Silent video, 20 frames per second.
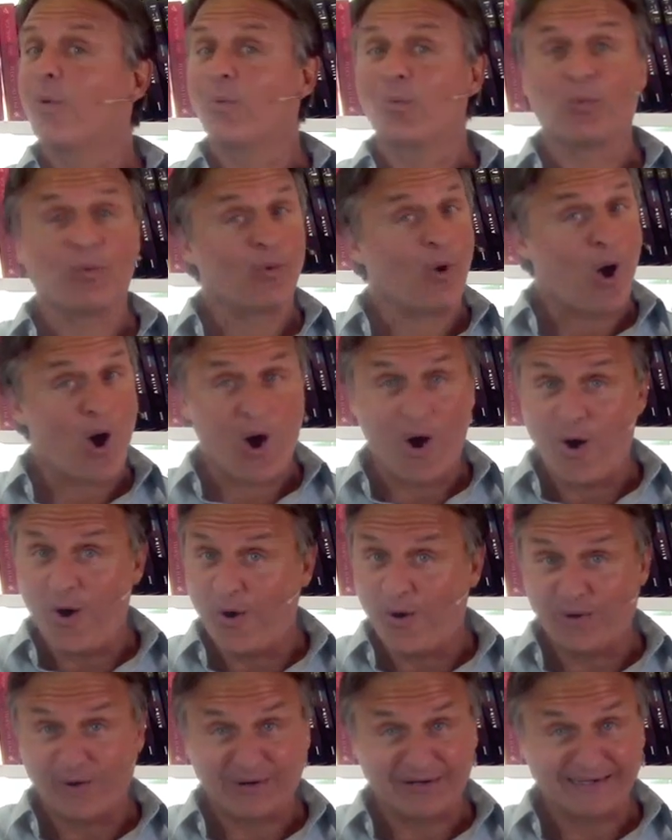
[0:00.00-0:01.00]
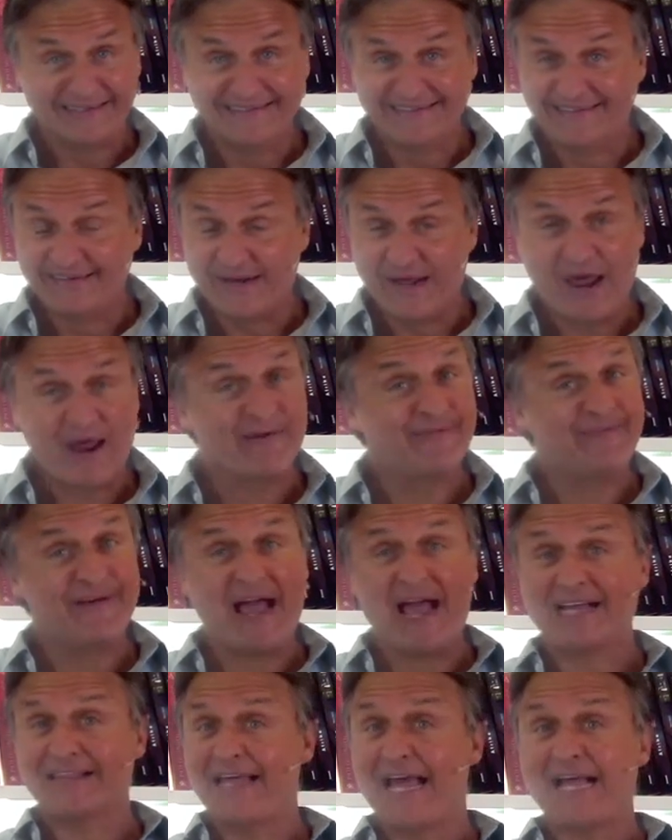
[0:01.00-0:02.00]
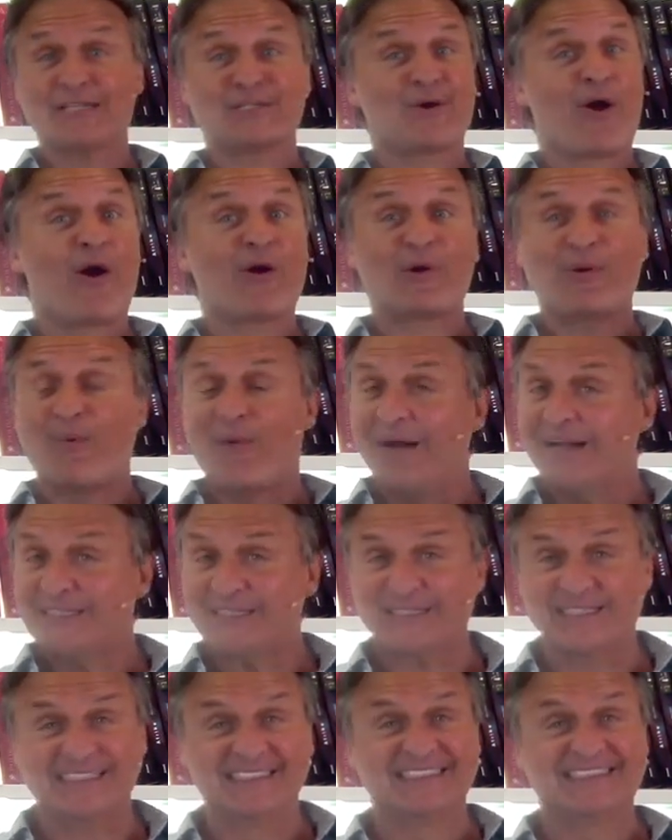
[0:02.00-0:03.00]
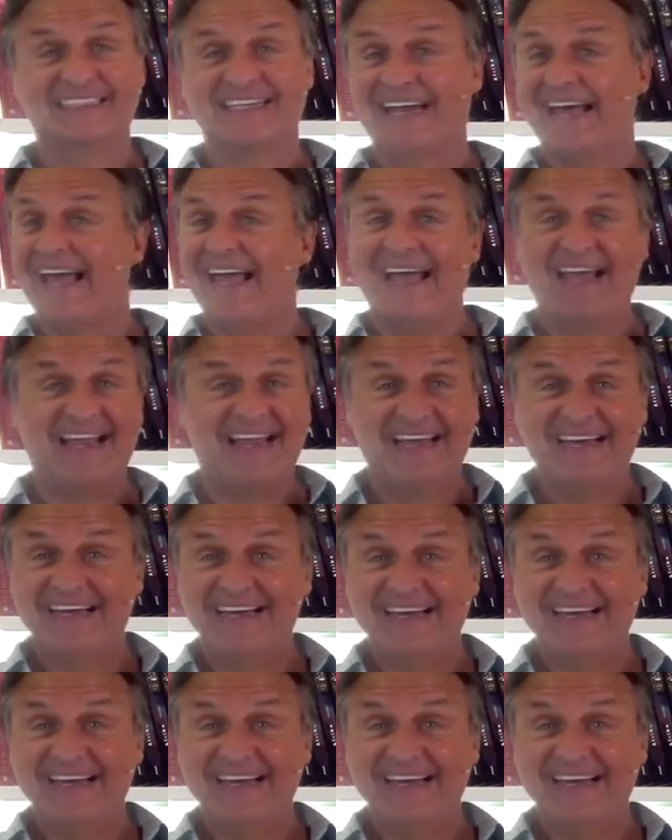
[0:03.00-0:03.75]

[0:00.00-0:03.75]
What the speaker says: Wrong. In fact, that's our question today.